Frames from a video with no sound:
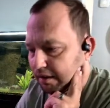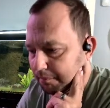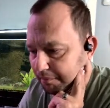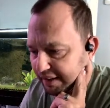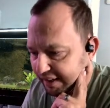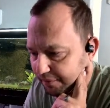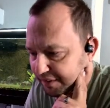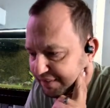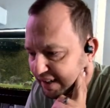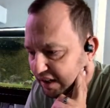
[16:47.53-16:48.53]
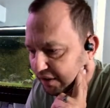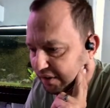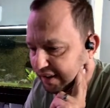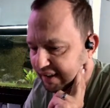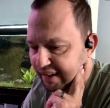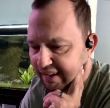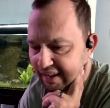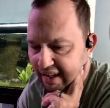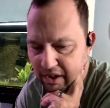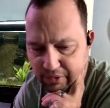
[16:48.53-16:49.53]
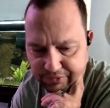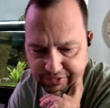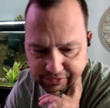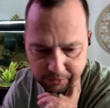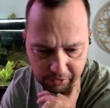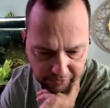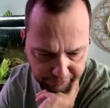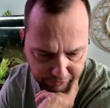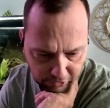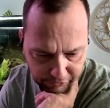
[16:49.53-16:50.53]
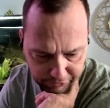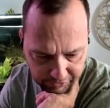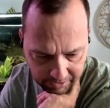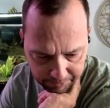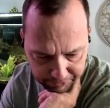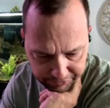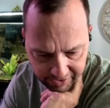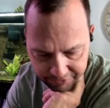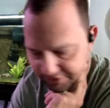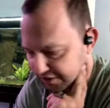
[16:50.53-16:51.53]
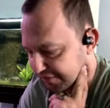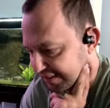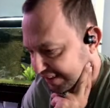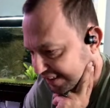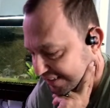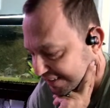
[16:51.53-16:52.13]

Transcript: But anyways, how's in the world for all the newcomers? How's it going today?